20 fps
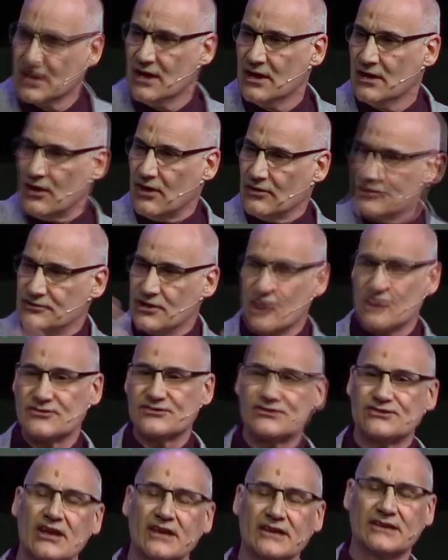on your
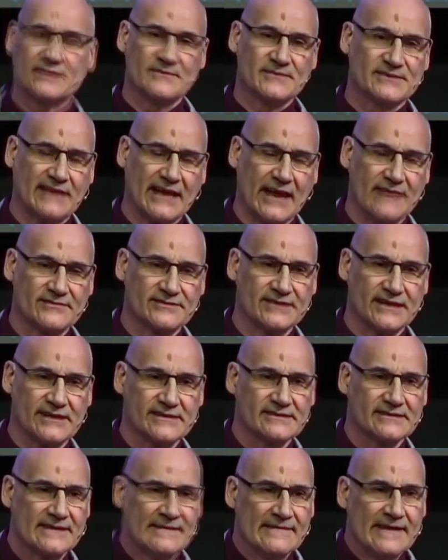circumstances.
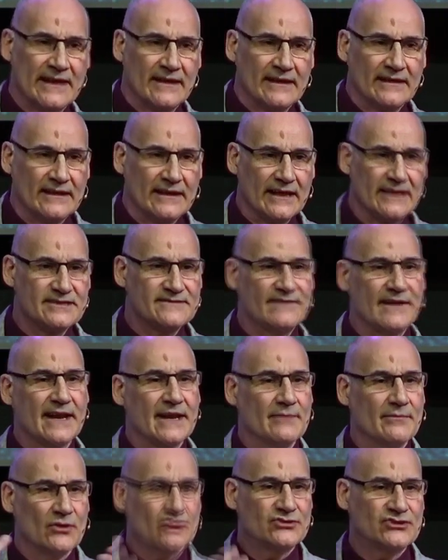It's very
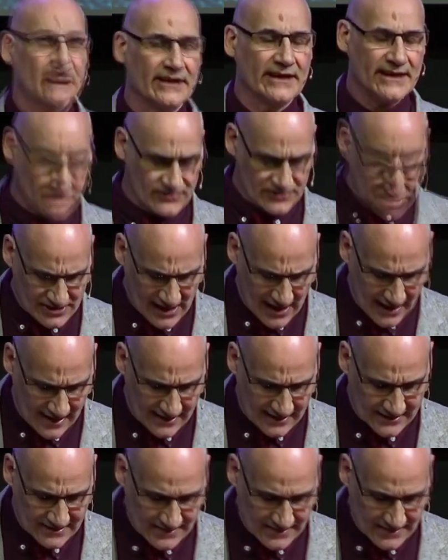much an inside